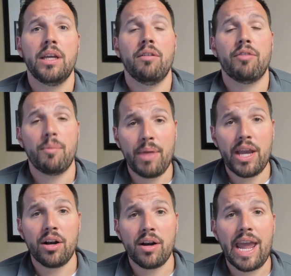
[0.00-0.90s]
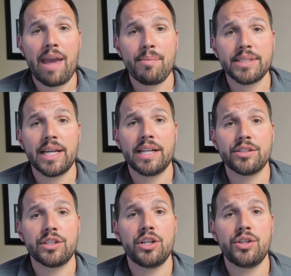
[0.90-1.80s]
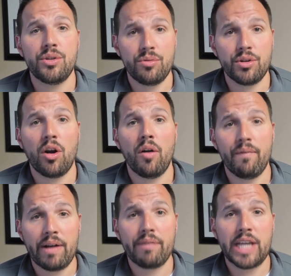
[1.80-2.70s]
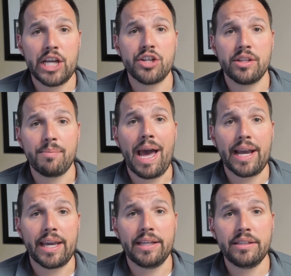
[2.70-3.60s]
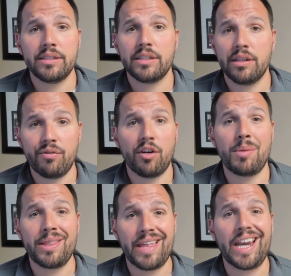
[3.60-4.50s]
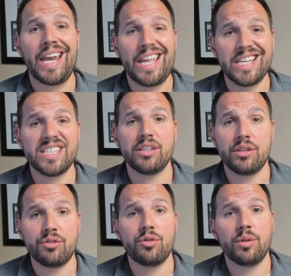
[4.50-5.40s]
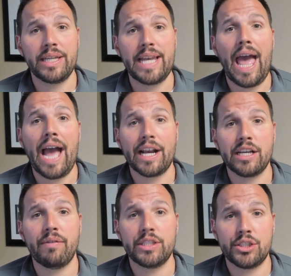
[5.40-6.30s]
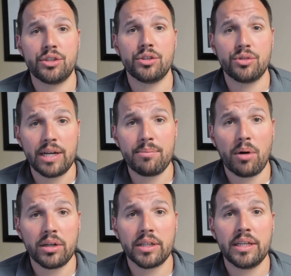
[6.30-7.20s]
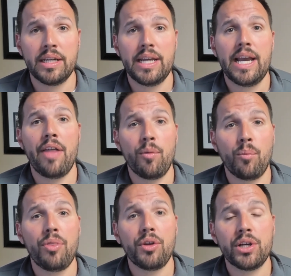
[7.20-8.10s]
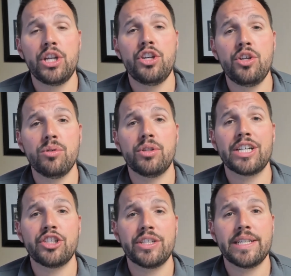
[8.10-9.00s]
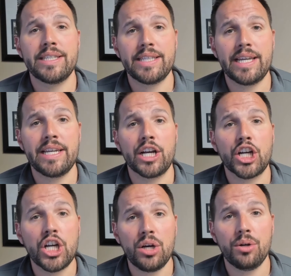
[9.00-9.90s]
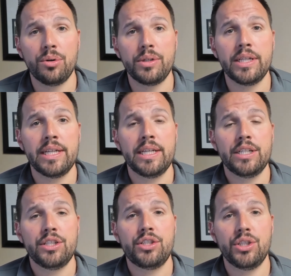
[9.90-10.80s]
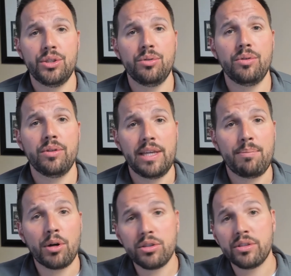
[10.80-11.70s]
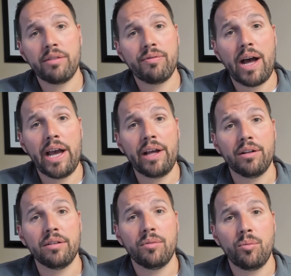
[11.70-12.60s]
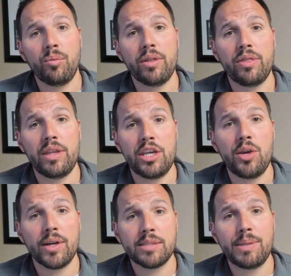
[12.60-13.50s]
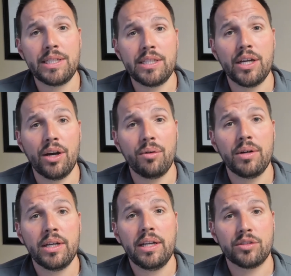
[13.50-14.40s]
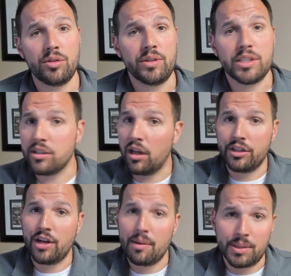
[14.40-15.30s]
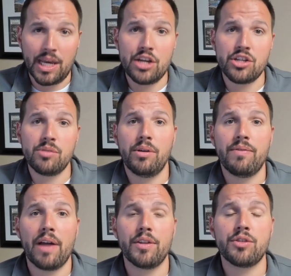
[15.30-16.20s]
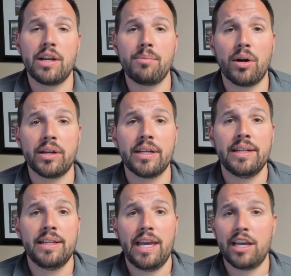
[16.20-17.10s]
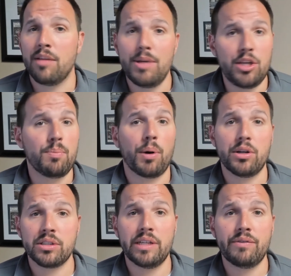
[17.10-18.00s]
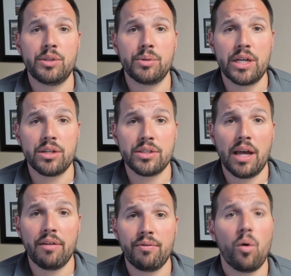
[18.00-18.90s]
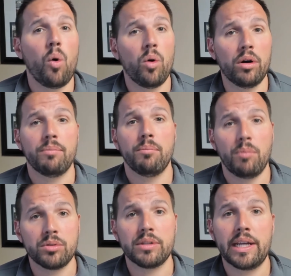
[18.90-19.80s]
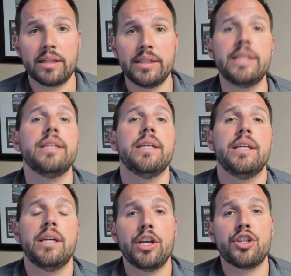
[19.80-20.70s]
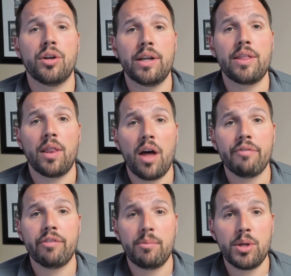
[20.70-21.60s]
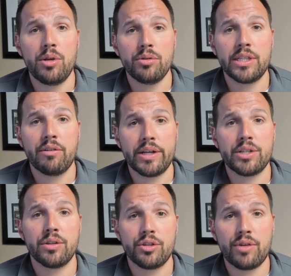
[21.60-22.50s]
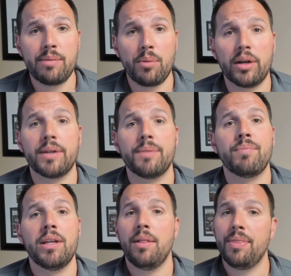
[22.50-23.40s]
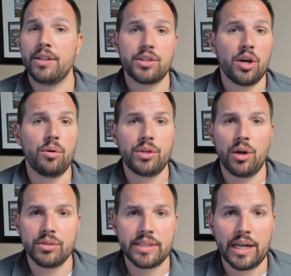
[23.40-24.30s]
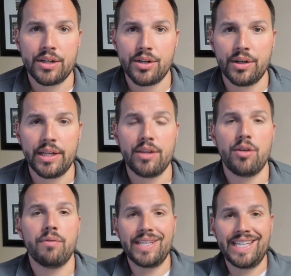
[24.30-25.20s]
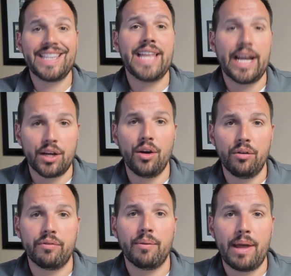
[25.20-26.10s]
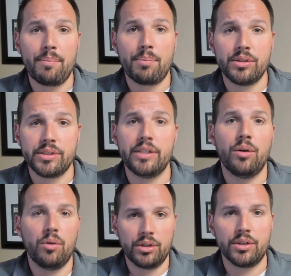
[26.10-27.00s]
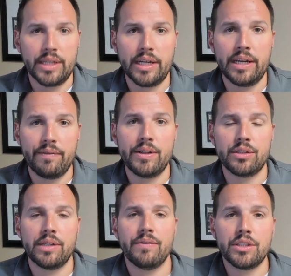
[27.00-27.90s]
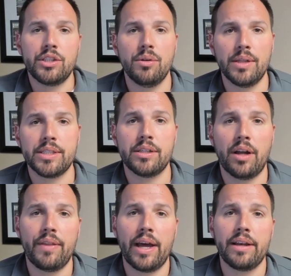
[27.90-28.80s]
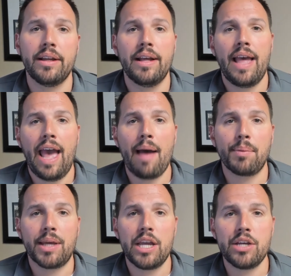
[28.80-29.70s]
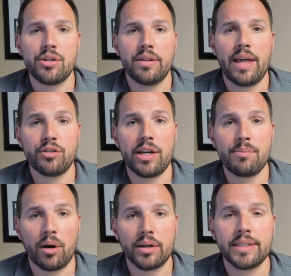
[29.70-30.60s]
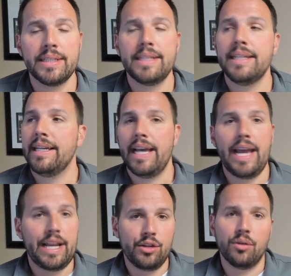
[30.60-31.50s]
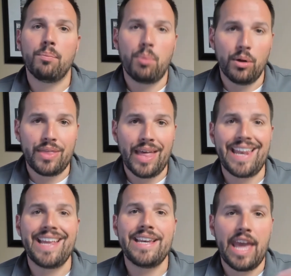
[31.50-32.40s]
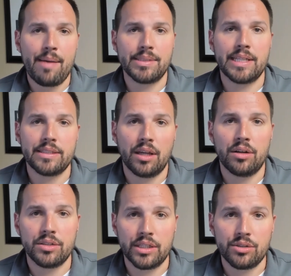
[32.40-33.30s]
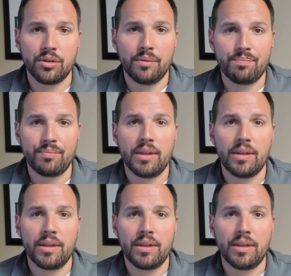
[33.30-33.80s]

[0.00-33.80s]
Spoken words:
From there, Amazon's going to do their own verification on the back end, confirming that it is truly an active registered trademark. And then what they're going to do is they're actually going to send a code to the person on file with the USPTO. So this is on your application when you file the trademark. It could be you personally if you're doing it yourself, or most likely an attorney at the law firm you're using to register the trademark. This code goes to that attorney. You have to get that code from that person, or you'll get it individually if it's you listed on that application or that trademark, and you'll put that into Amazon Seller Central.